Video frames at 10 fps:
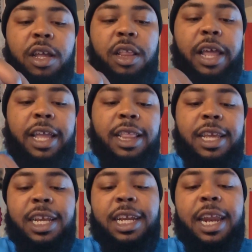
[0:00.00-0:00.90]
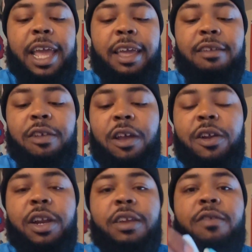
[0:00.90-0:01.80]
Like this net is
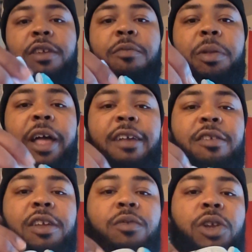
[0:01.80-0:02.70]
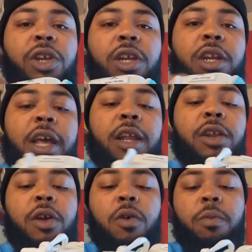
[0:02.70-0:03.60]
underneath this plastic, which is kind of
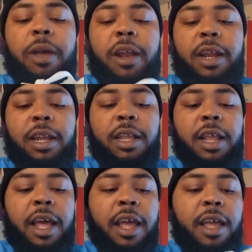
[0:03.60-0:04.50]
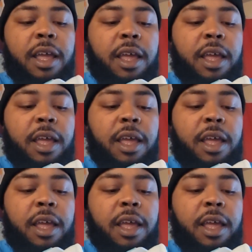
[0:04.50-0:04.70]
dope how they did that.